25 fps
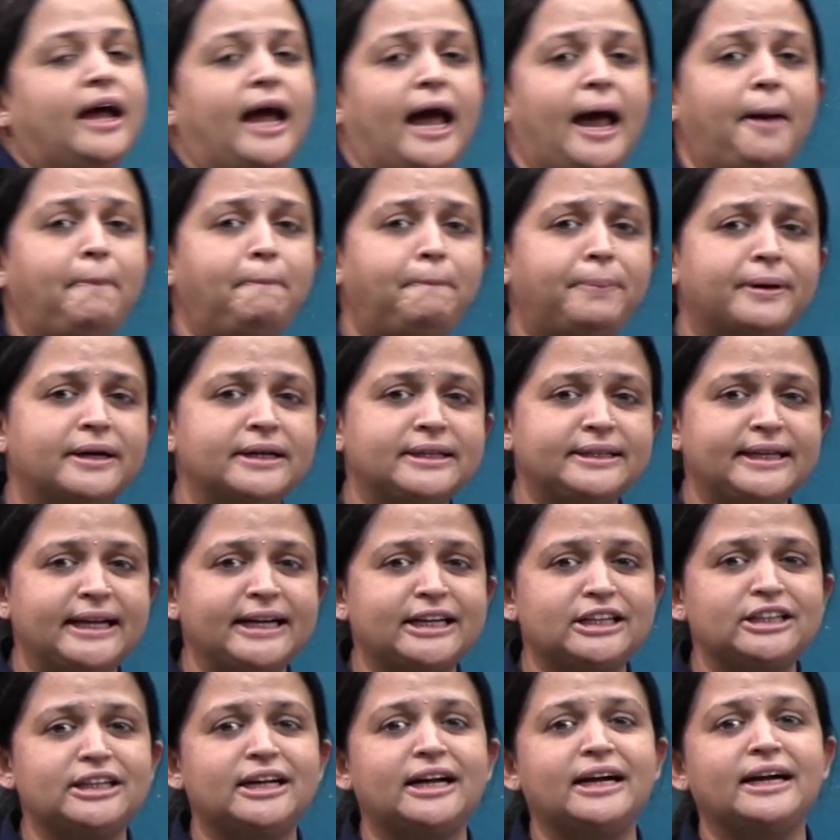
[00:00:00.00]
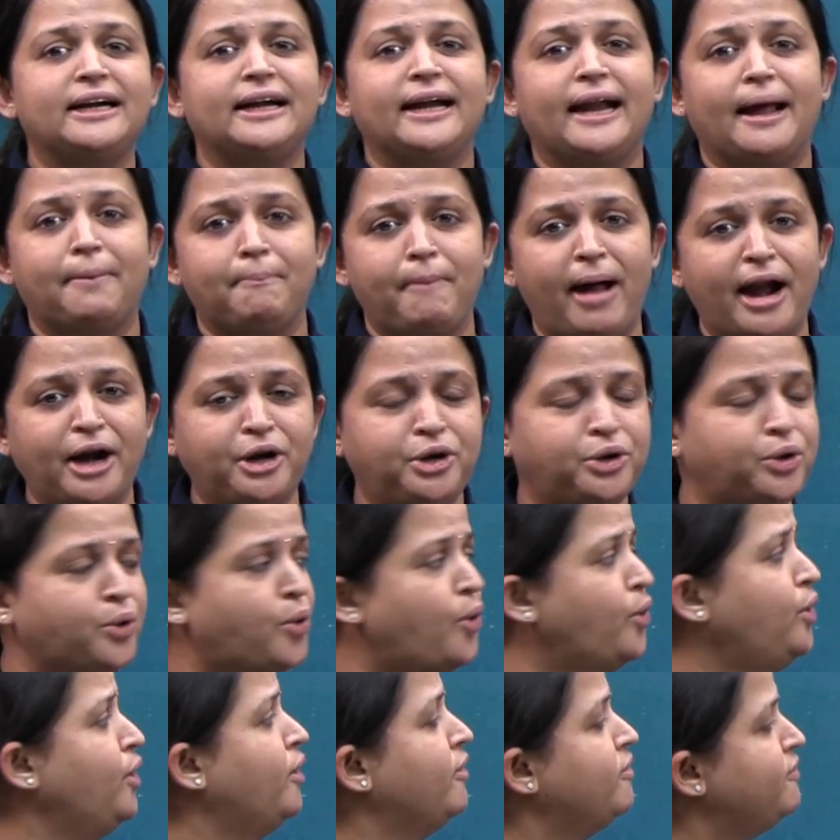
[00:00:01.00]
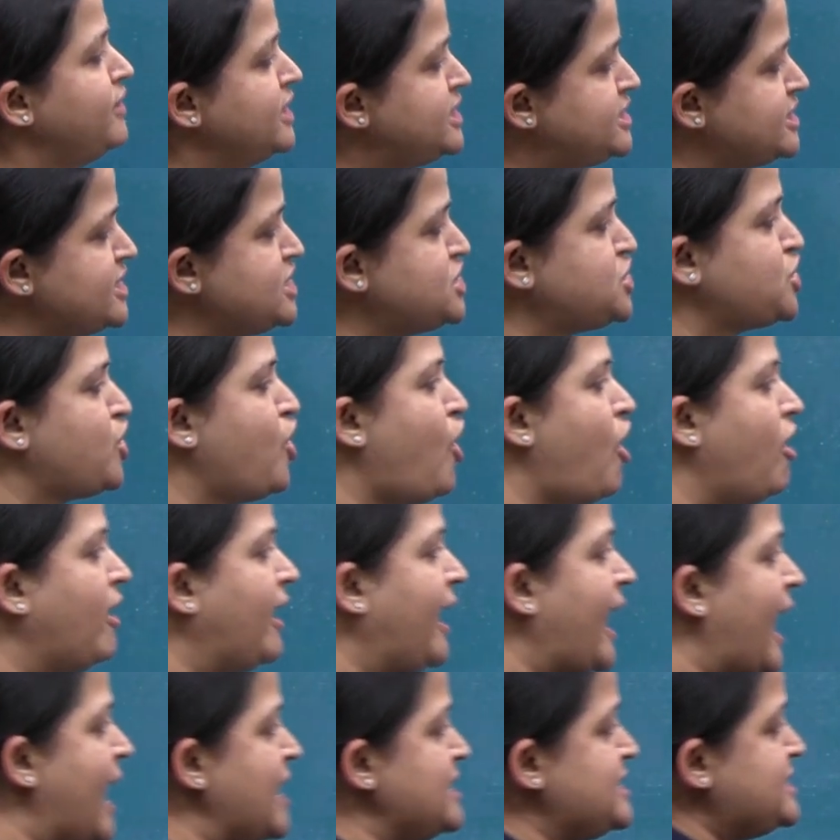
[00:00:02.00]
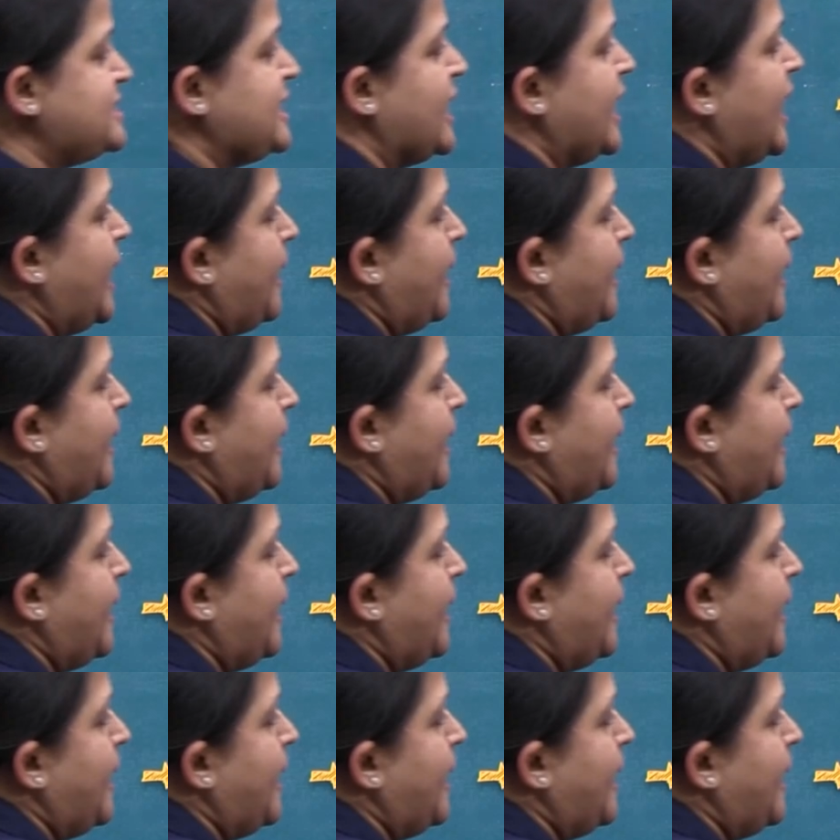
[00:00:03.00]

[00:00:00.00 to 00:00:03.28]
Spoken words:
A particular nematode which is called as